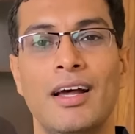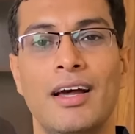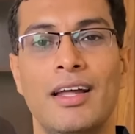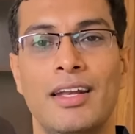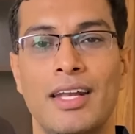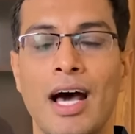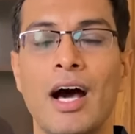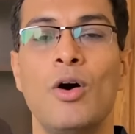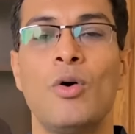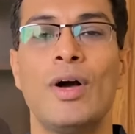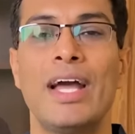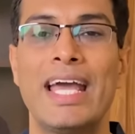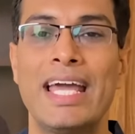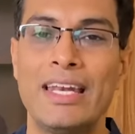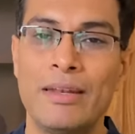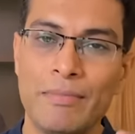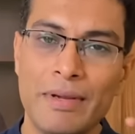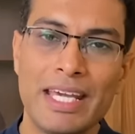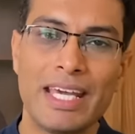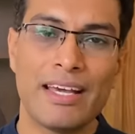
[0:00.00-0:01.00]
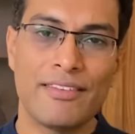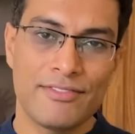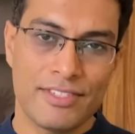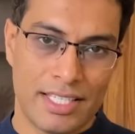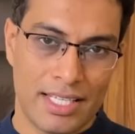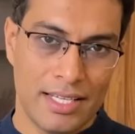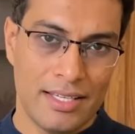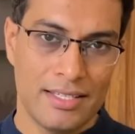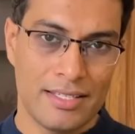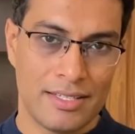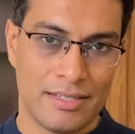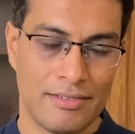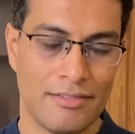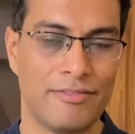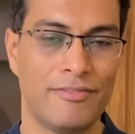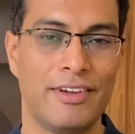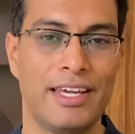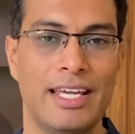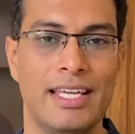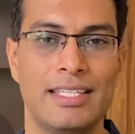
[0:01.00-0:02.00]
Now, NBFCs
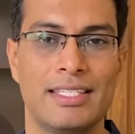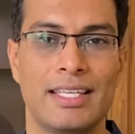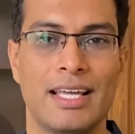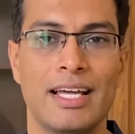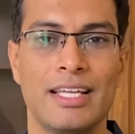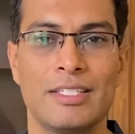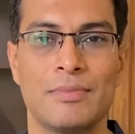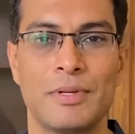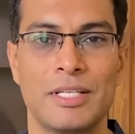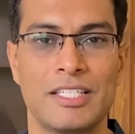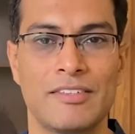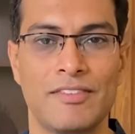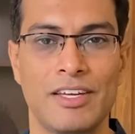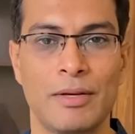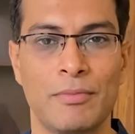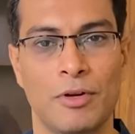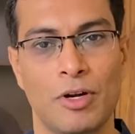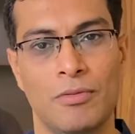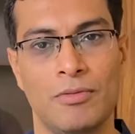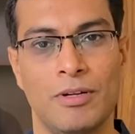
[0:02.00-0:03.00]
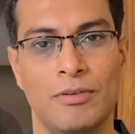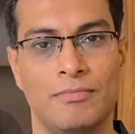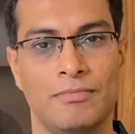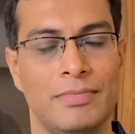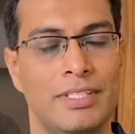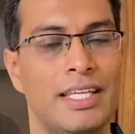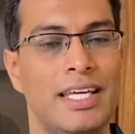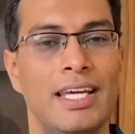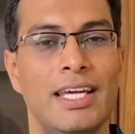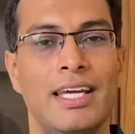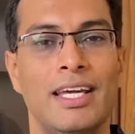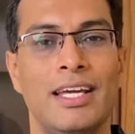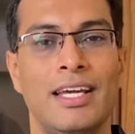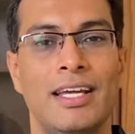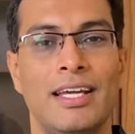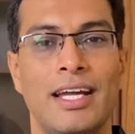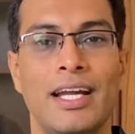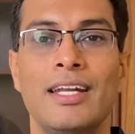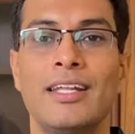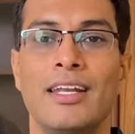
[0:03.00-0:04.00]
face a specific problem. They
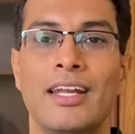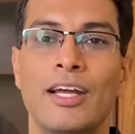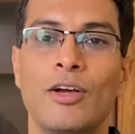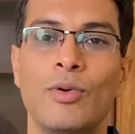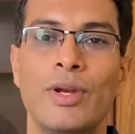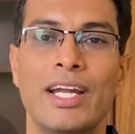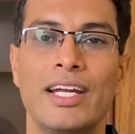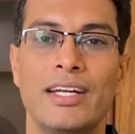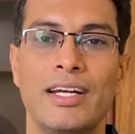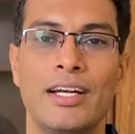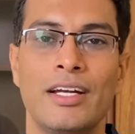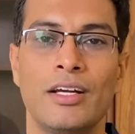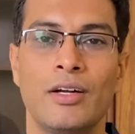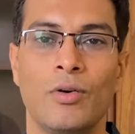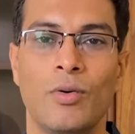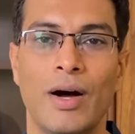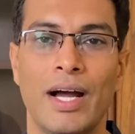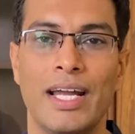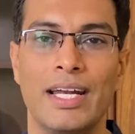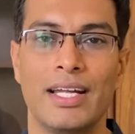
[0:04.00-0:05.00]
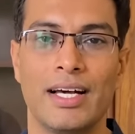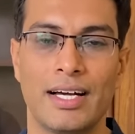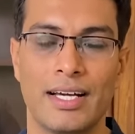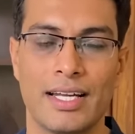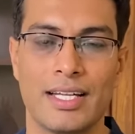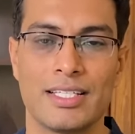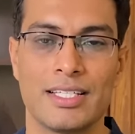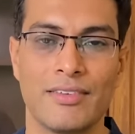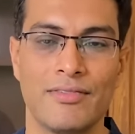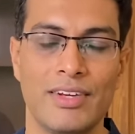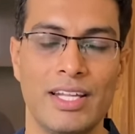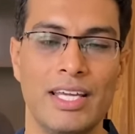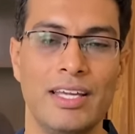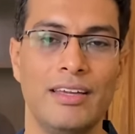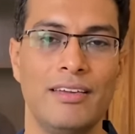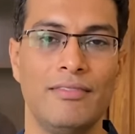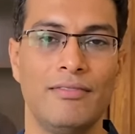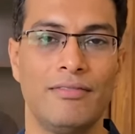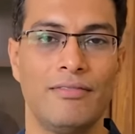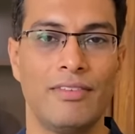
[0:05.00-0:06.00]
get regulated quite
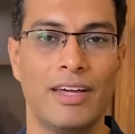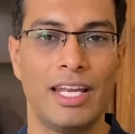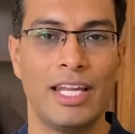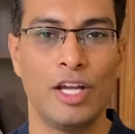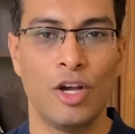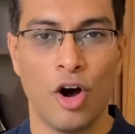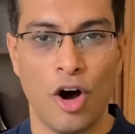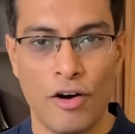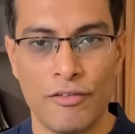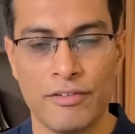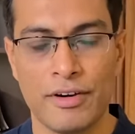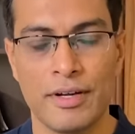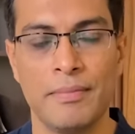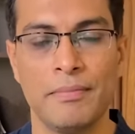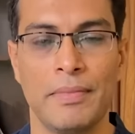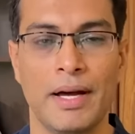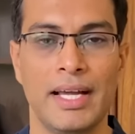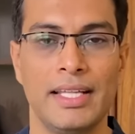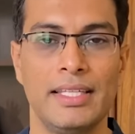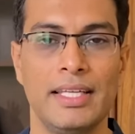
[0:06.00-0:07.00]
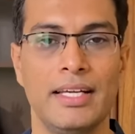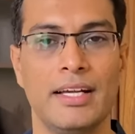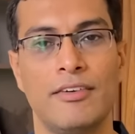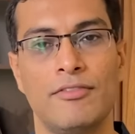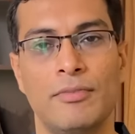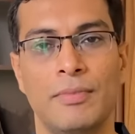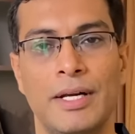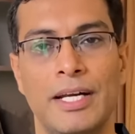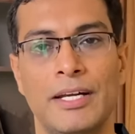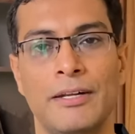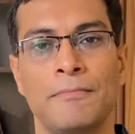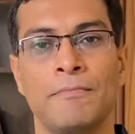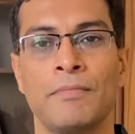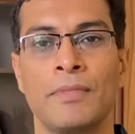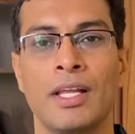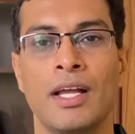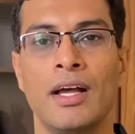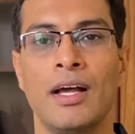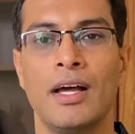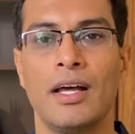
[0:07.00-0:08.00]
aggressively very often by the government.
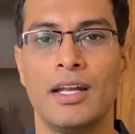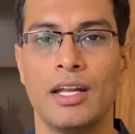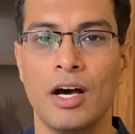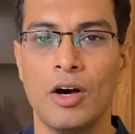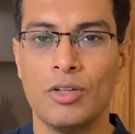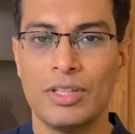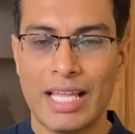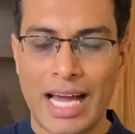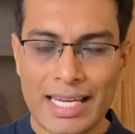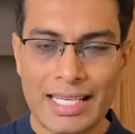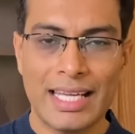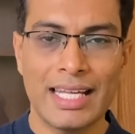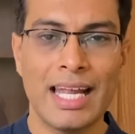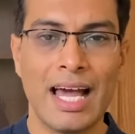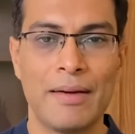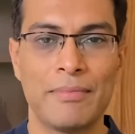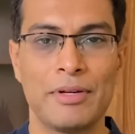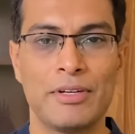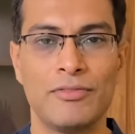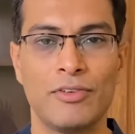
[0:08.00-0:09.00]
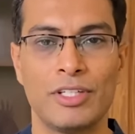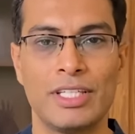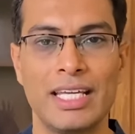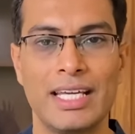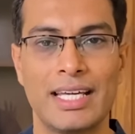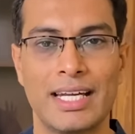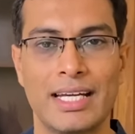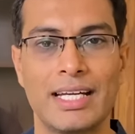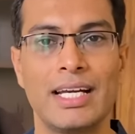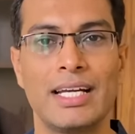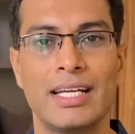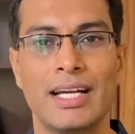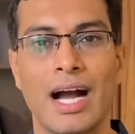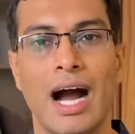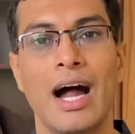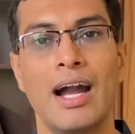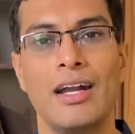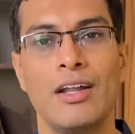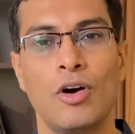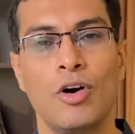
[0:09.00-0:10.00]
Now, that can happen for the credit
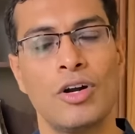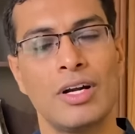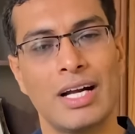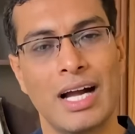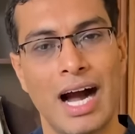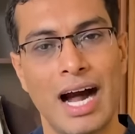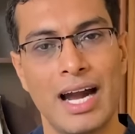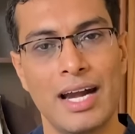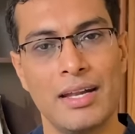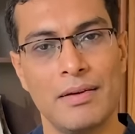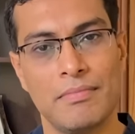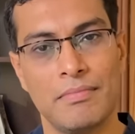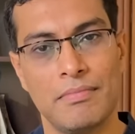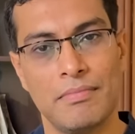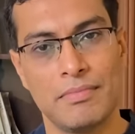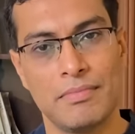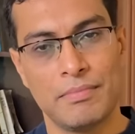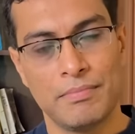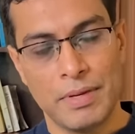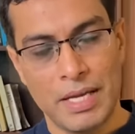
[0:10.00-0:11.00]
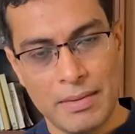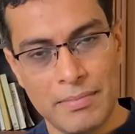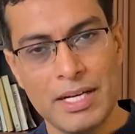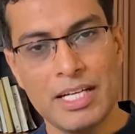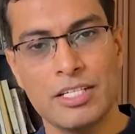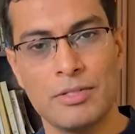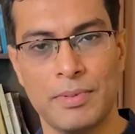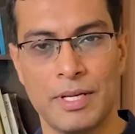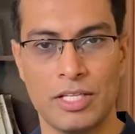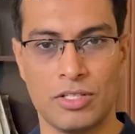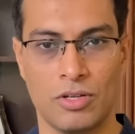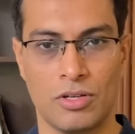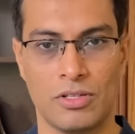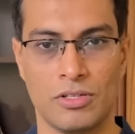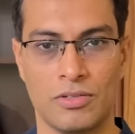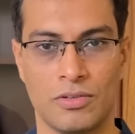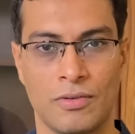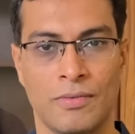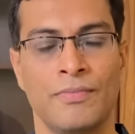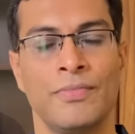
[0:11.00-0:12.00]
card or card payment space
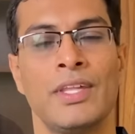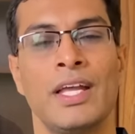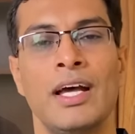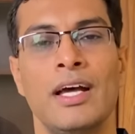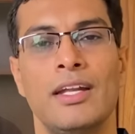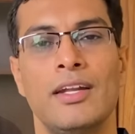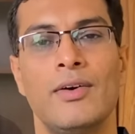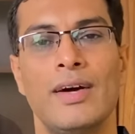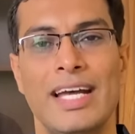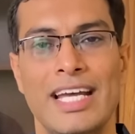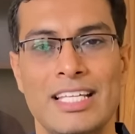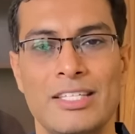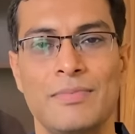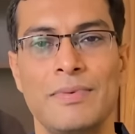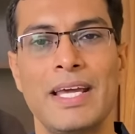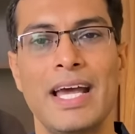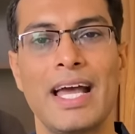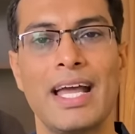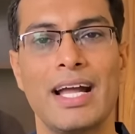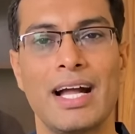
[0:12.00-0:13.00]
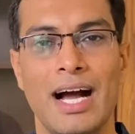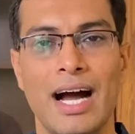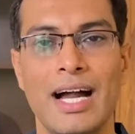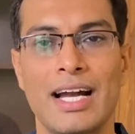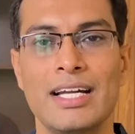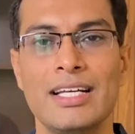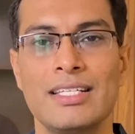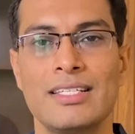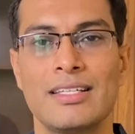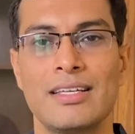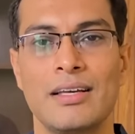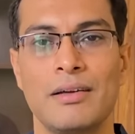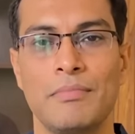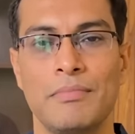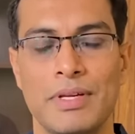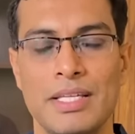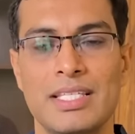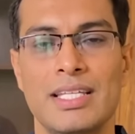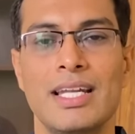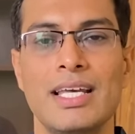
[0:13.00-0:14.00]
also. Now, SBI Cards
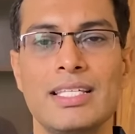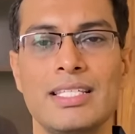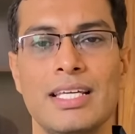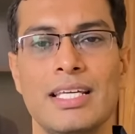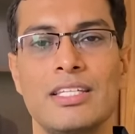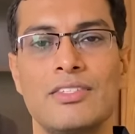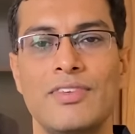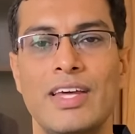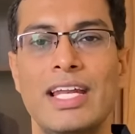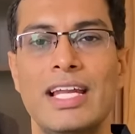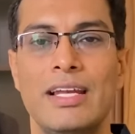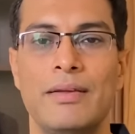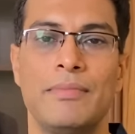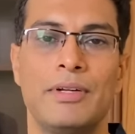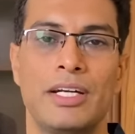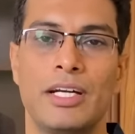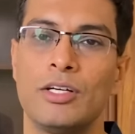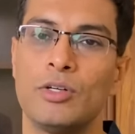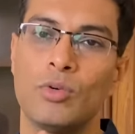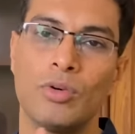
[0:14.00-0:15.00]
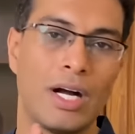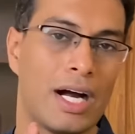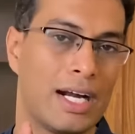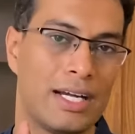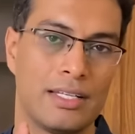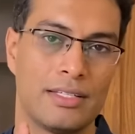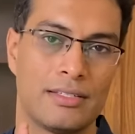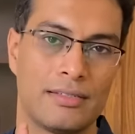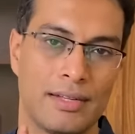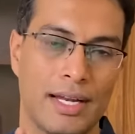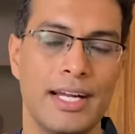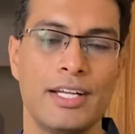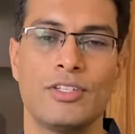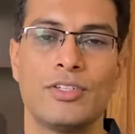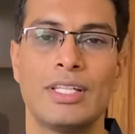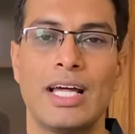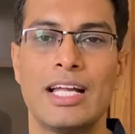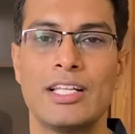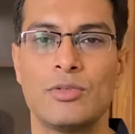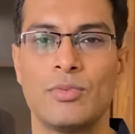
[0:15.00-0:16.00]
business is very limited to cards, right? So
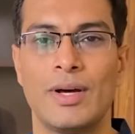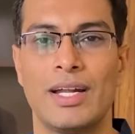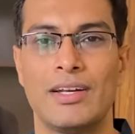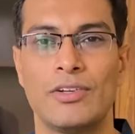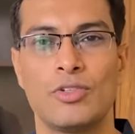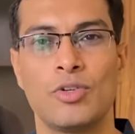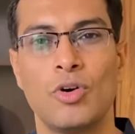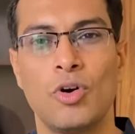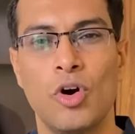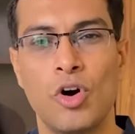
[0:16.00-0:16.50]
that's one. So